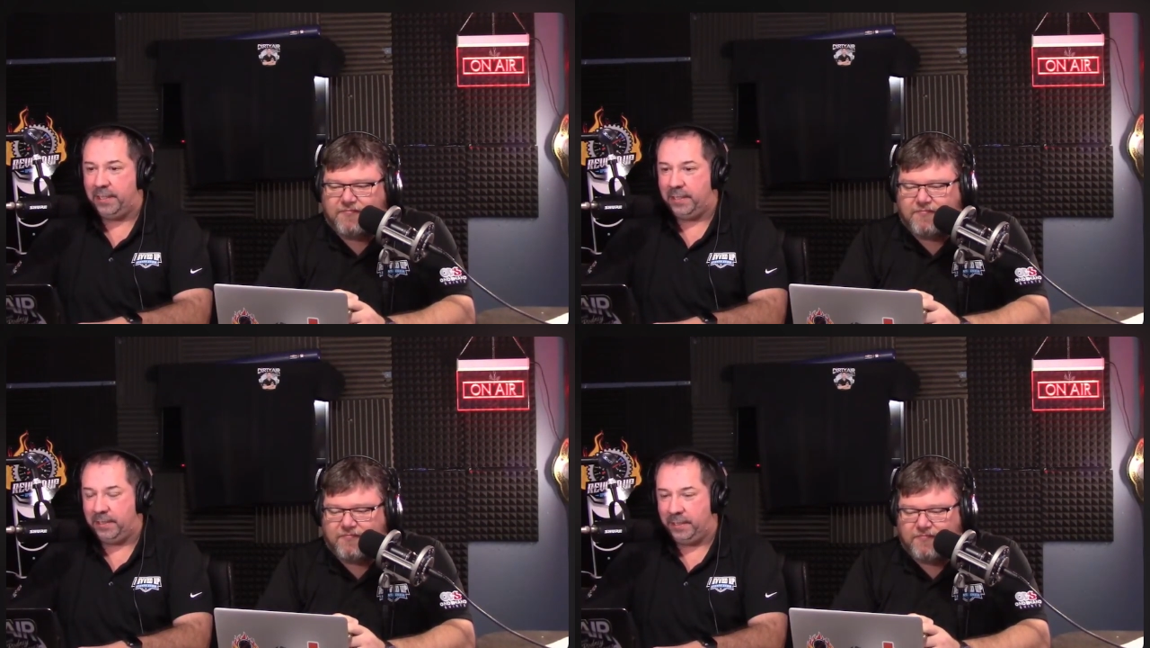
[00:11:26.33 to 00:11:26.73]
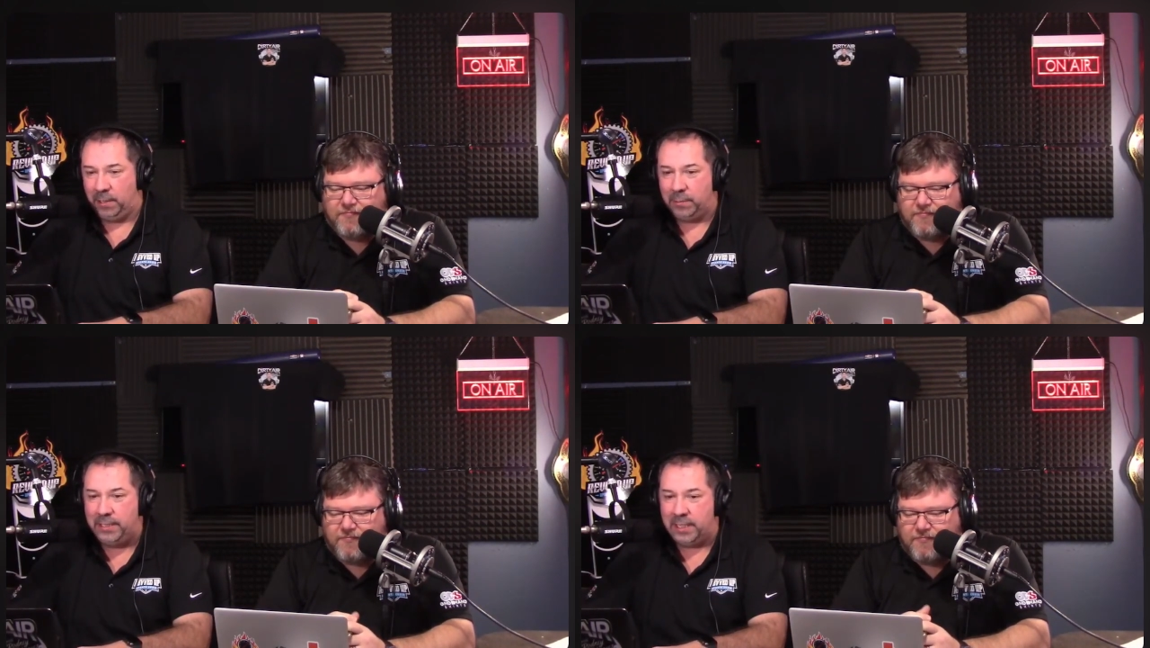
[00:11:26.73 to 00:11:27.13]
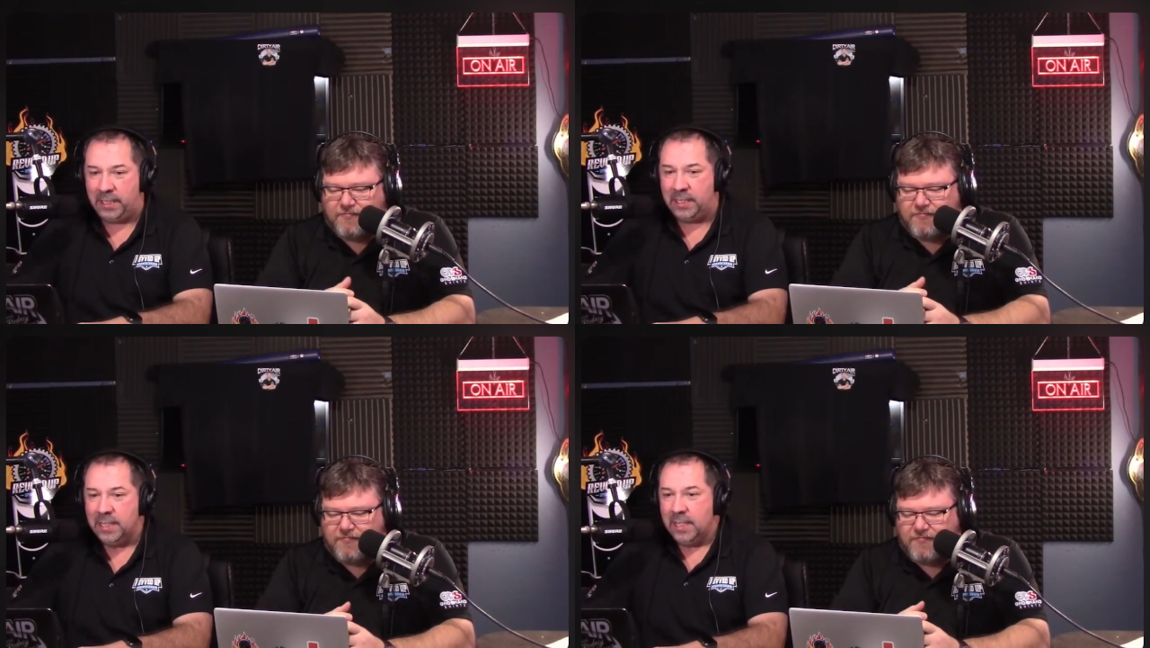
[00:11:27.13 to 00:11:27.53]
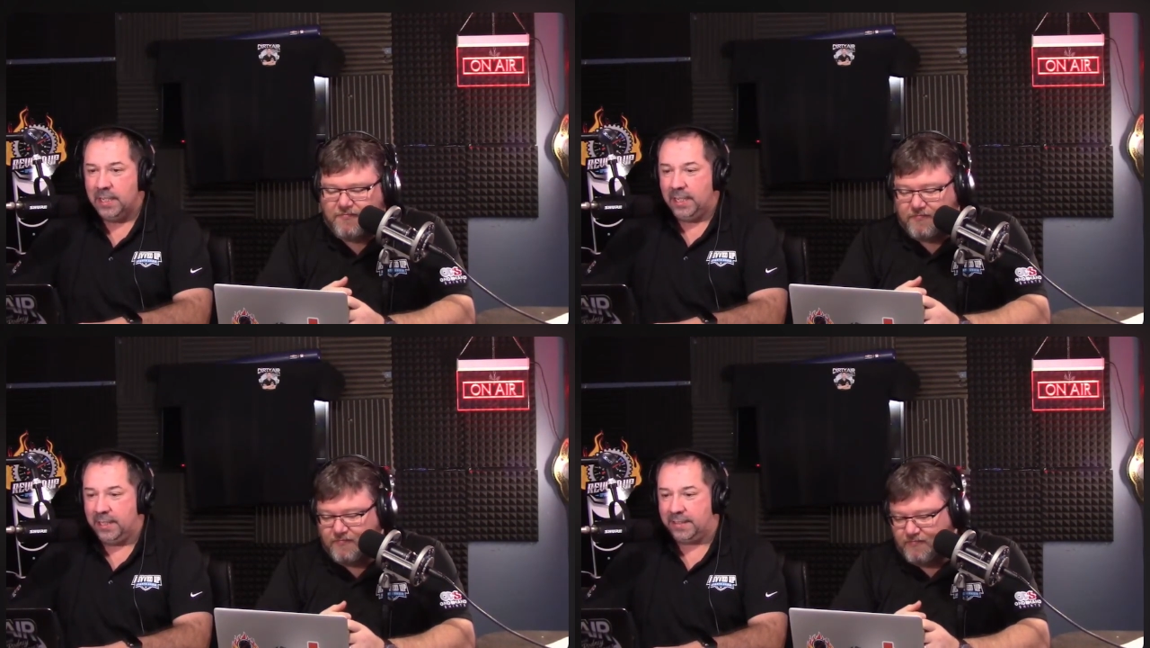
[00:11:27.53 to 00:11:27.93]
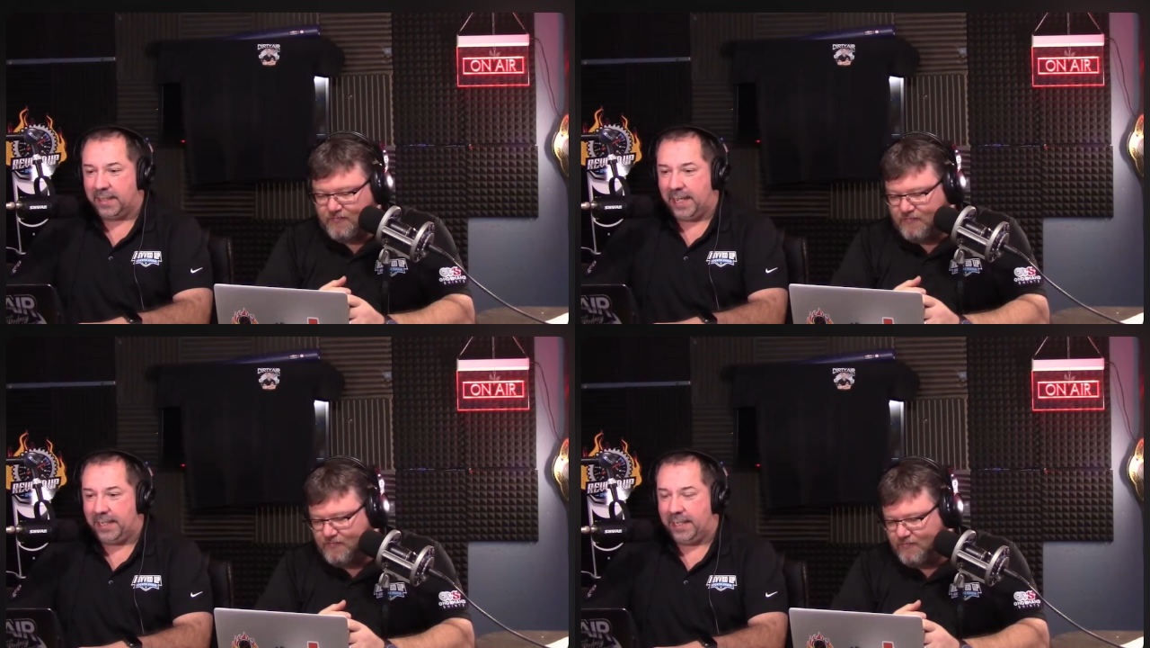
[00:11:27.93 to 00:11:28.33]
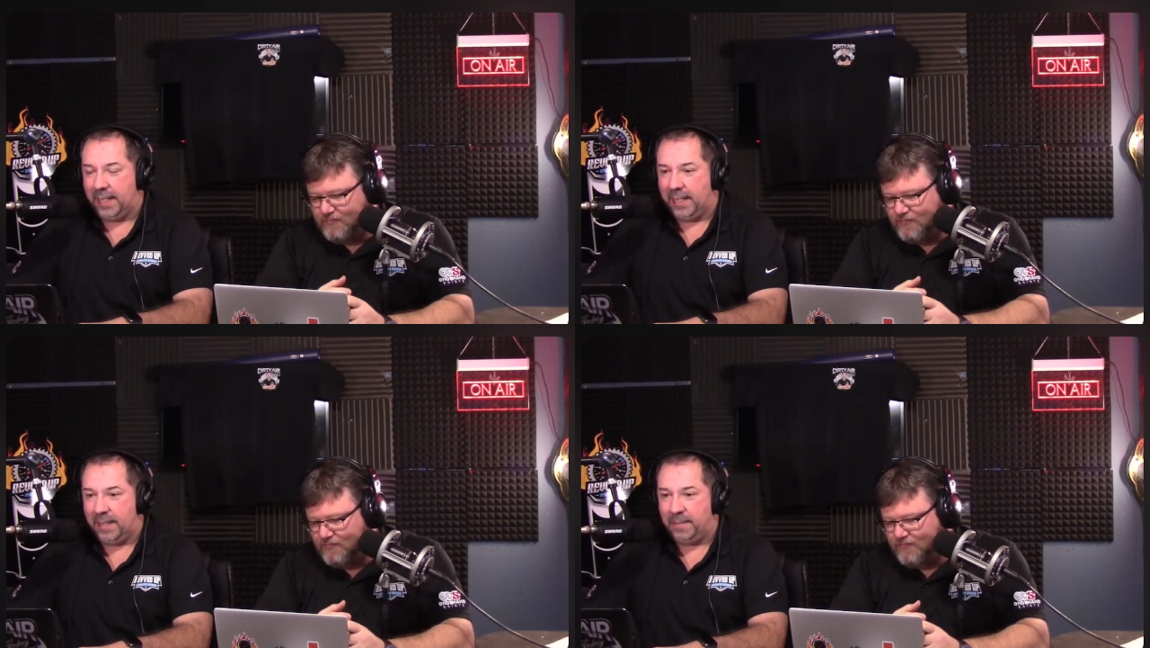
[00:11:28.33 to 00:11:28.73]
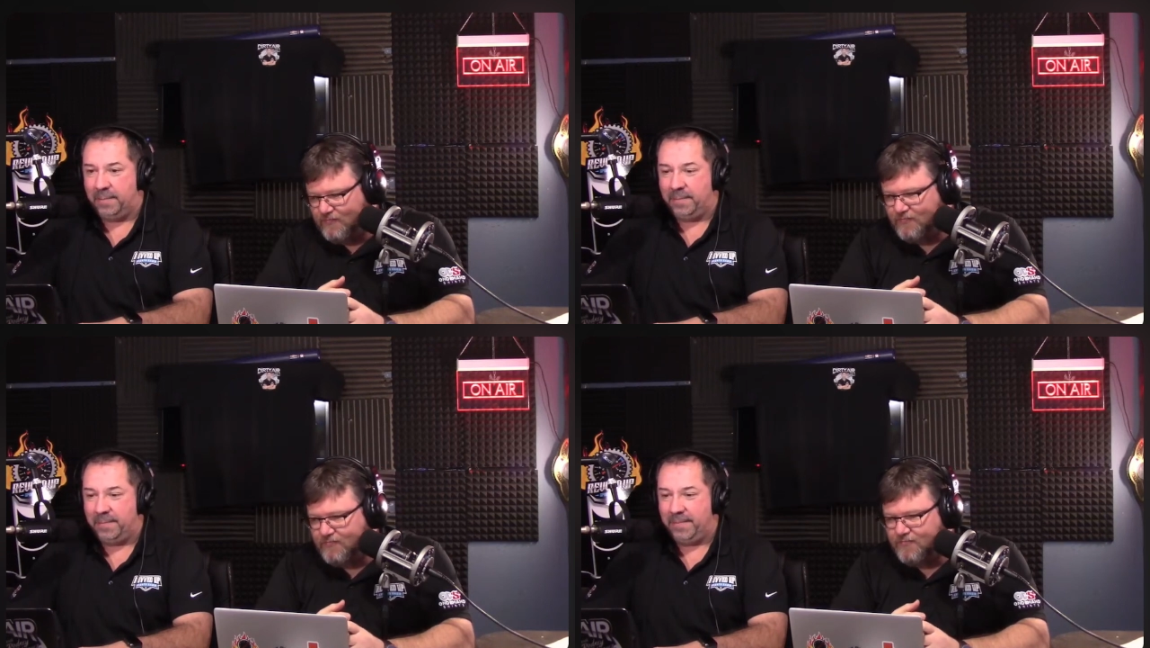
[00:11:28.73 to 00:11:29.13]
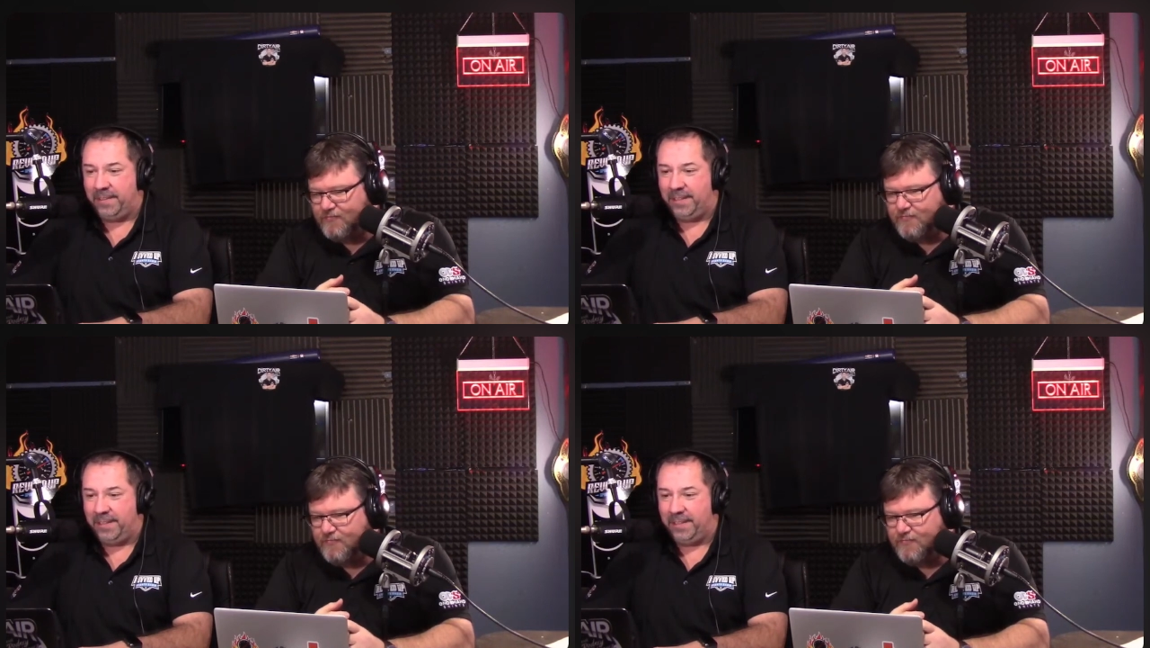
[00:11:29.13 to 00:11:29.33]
Speaker 1: You you know with Denny, it's like um,